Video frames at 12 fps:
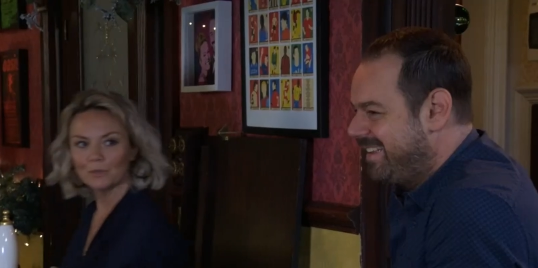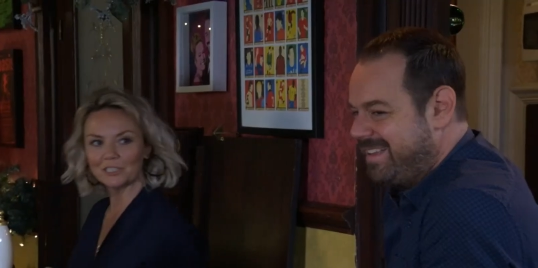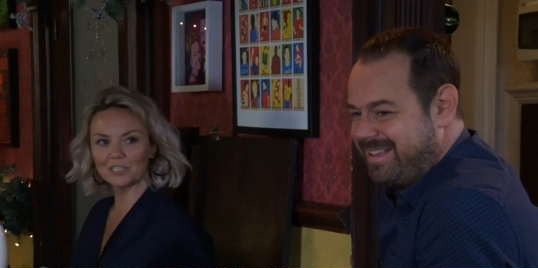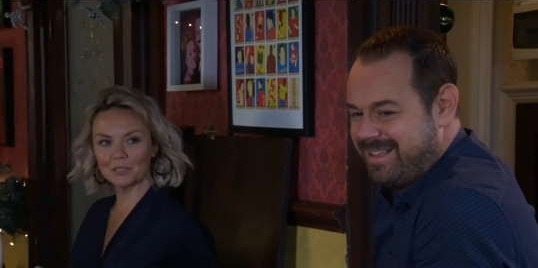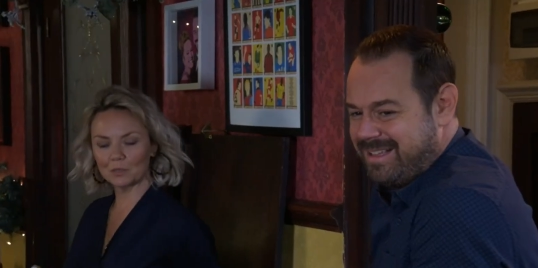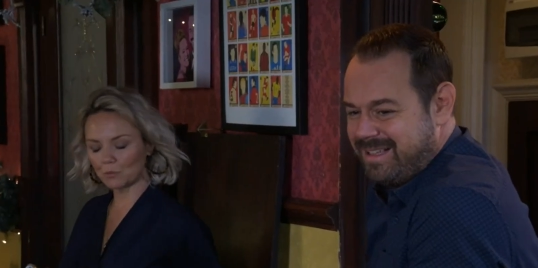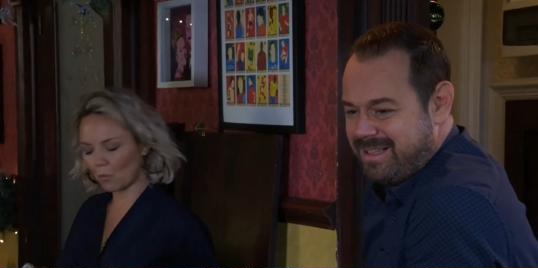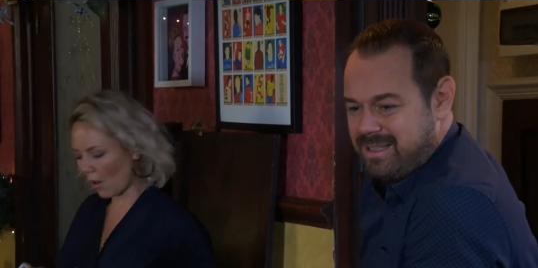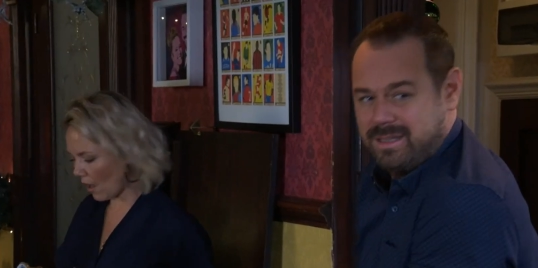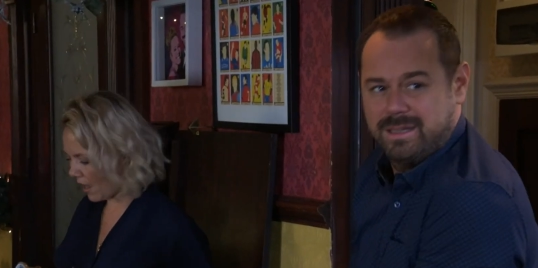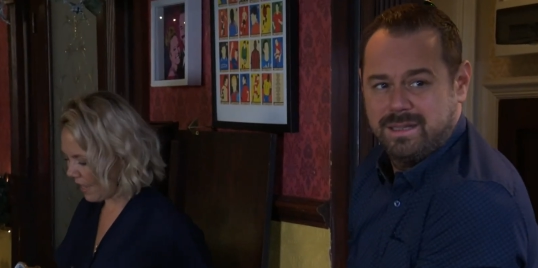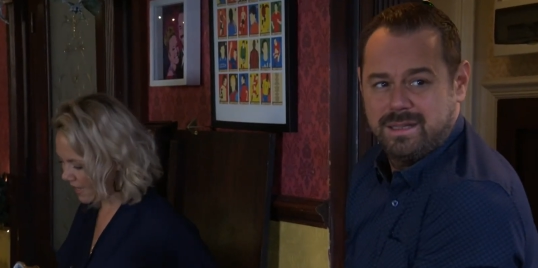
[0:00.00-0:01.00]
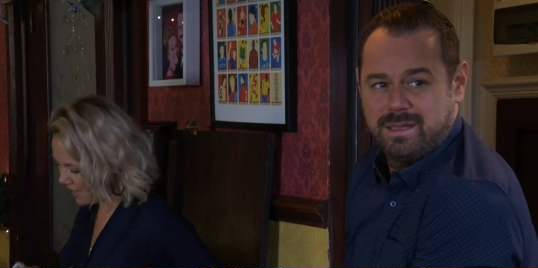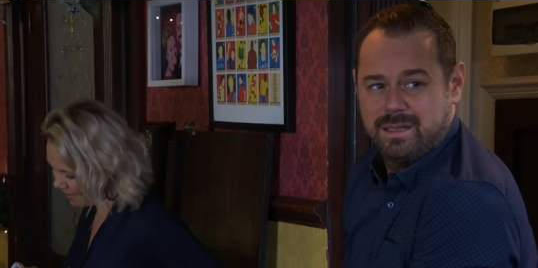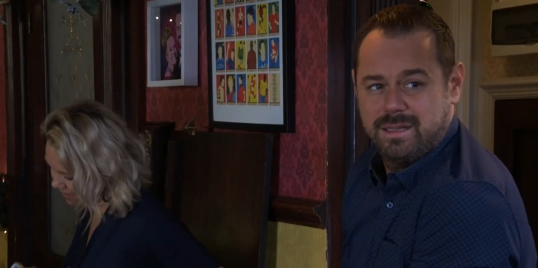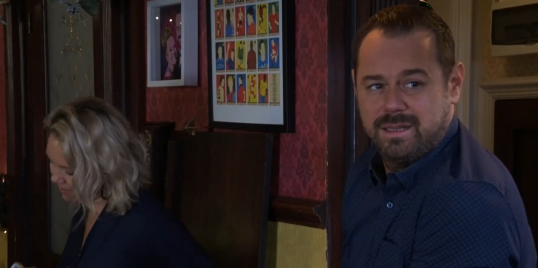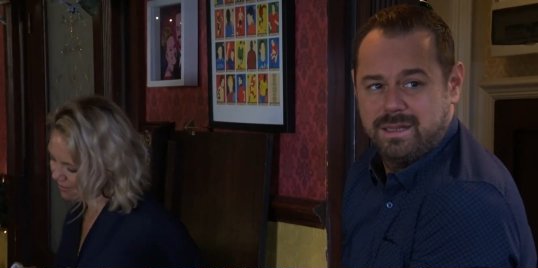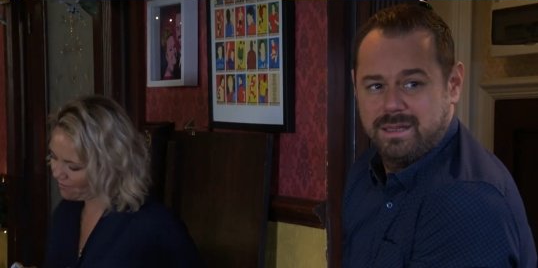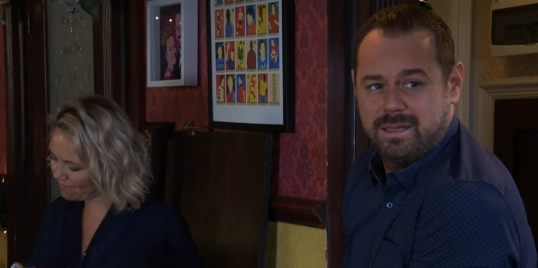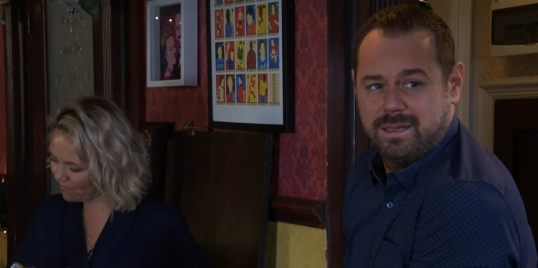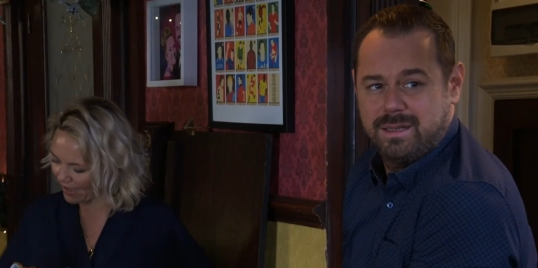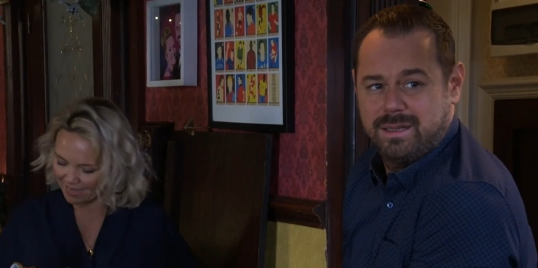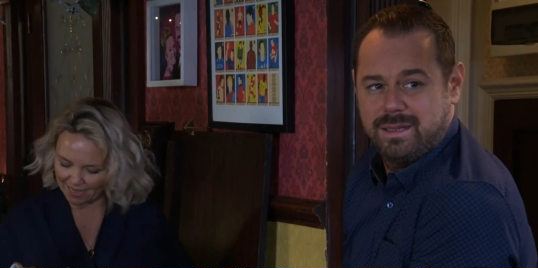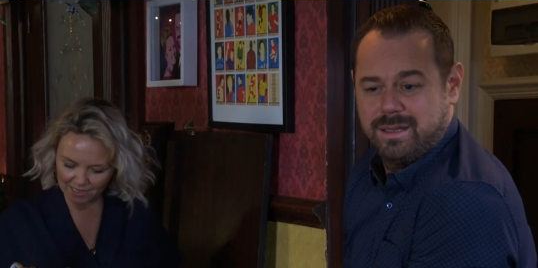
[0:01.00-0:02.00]
Speaker 1: Which is why the
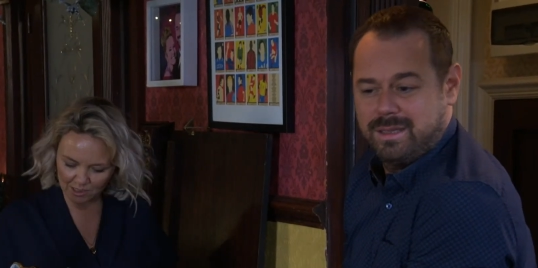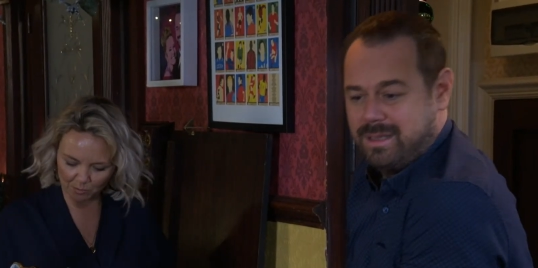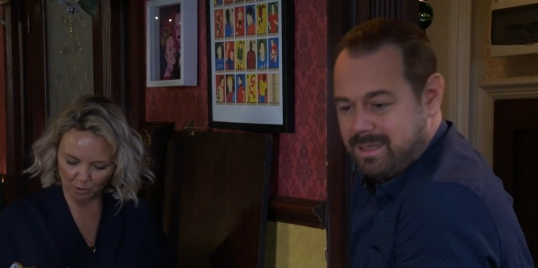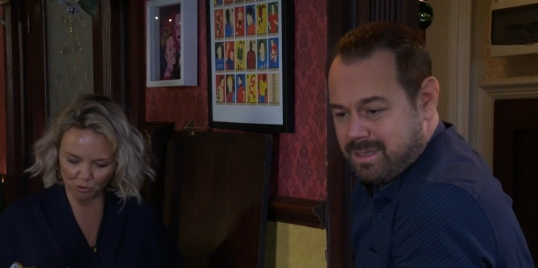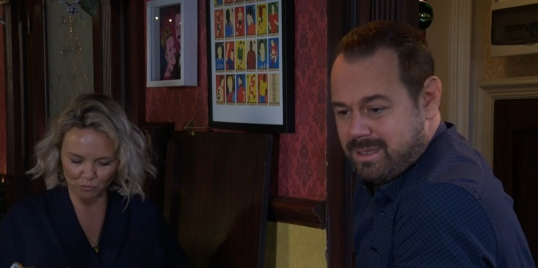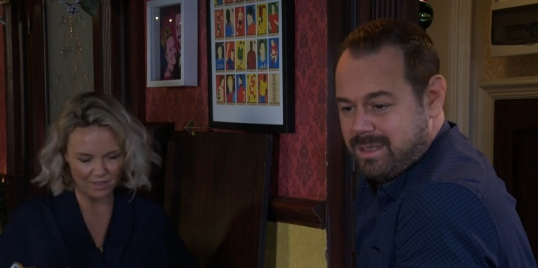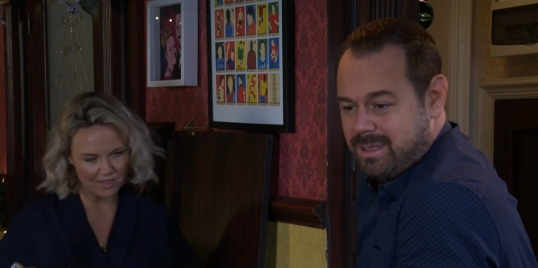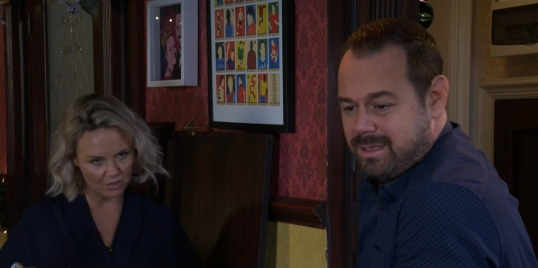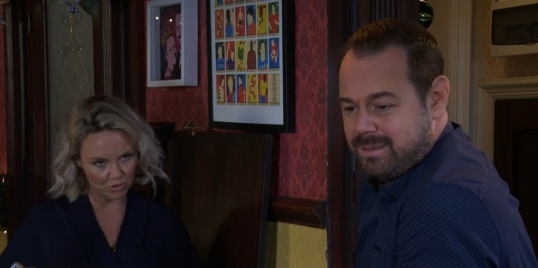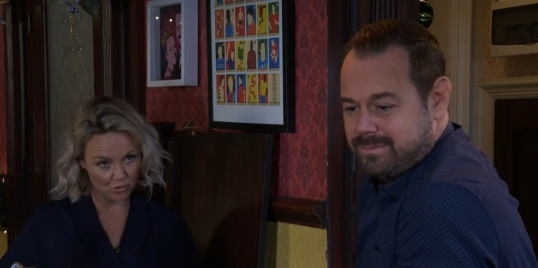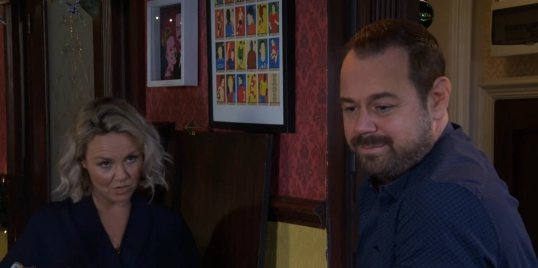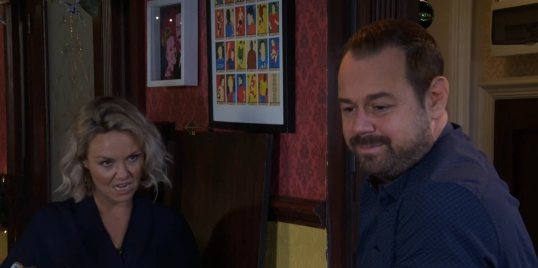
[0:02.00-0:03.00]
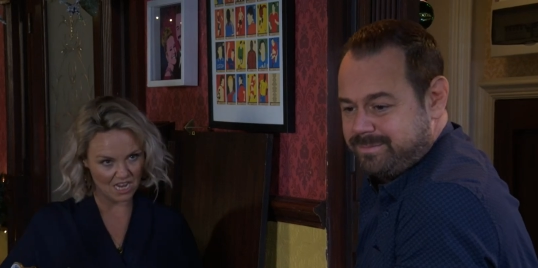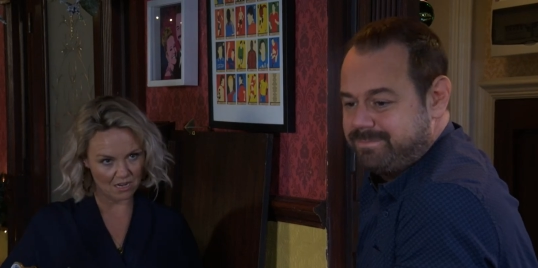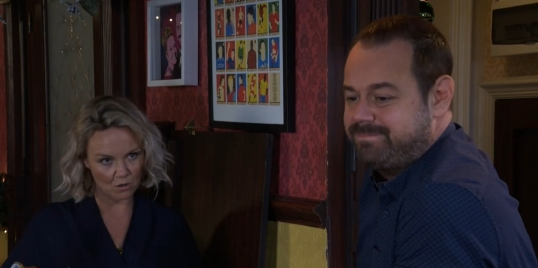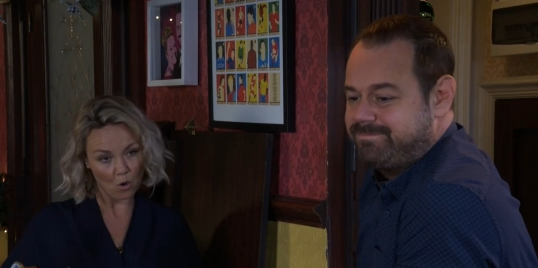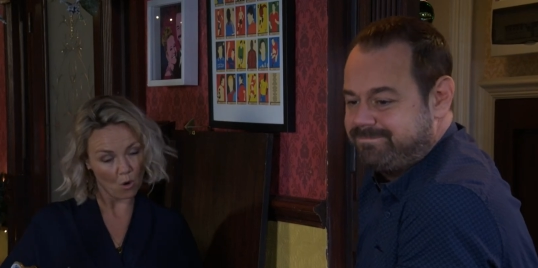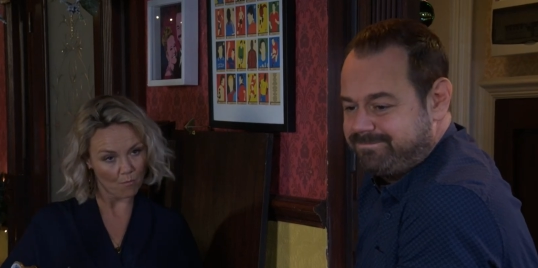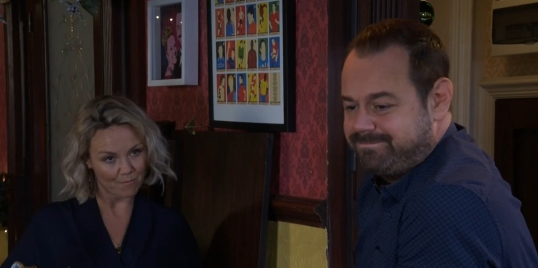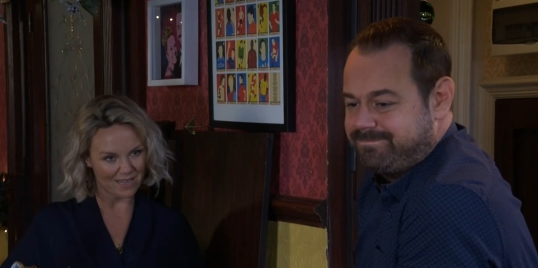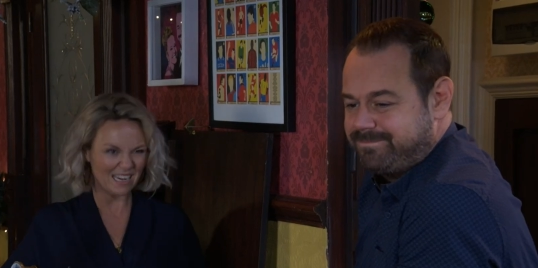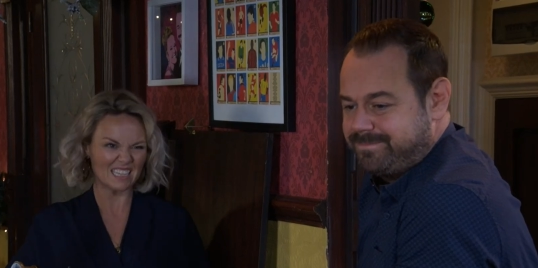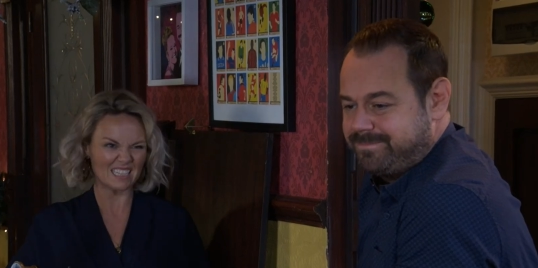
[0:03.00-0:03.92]
Vic is sponsoring that tree and not Beale